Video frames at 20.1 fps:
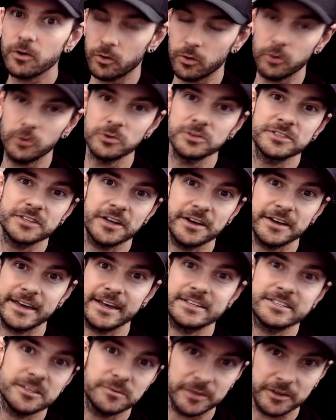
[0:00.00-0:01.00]
We'll also
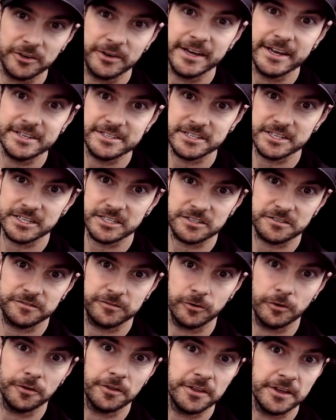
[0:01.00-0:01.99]
get some little heat sinks
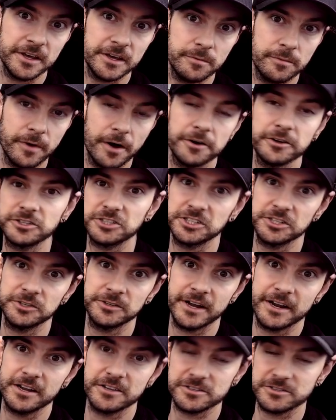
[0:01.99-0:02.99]
for the motor shield
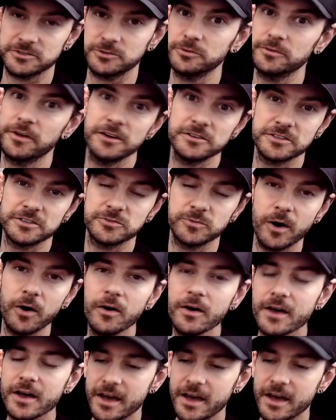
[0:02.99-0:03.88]
and install those as well.